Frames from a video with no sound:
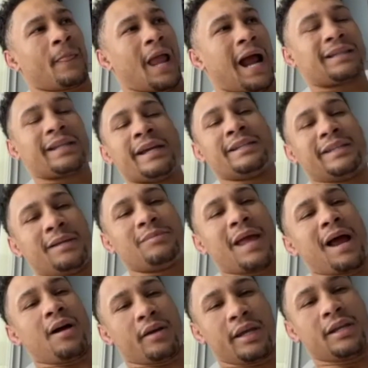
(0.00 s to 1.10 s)
I think deep
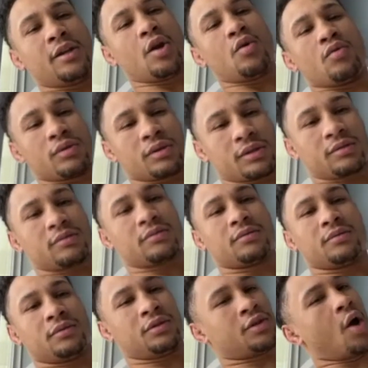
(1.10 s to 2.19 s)
down he knows.
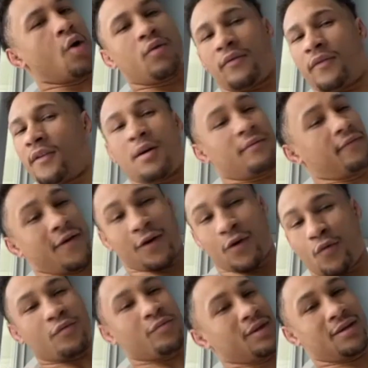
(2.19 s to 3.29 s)
Don't come fucking
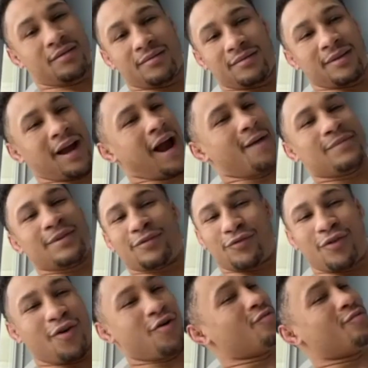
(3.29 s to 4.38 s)
with me. I'm the
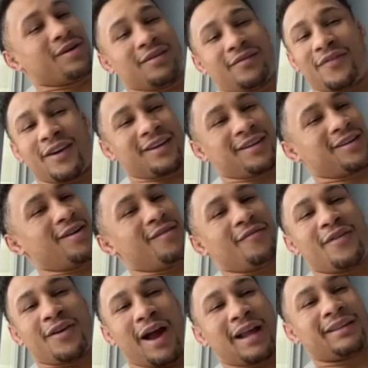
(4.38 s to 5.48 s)
wrong motherfucker to come
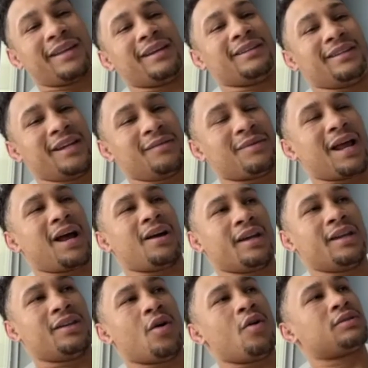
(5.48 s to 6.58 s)
fuck. I think deep down
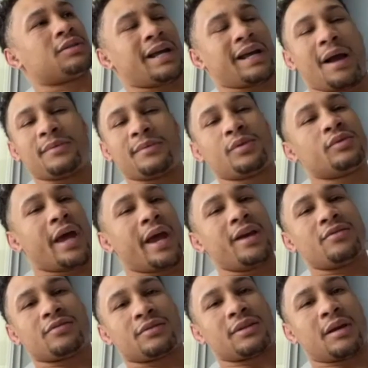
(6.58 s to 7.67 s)
he knows, like, I'm too
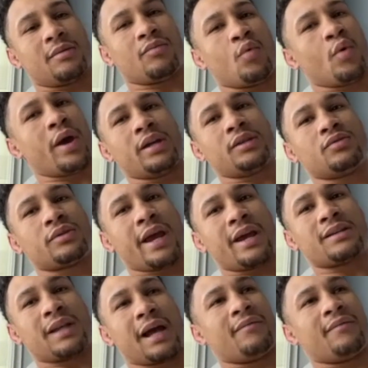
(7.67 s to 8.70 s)
dangerous. I'm way too dangerous.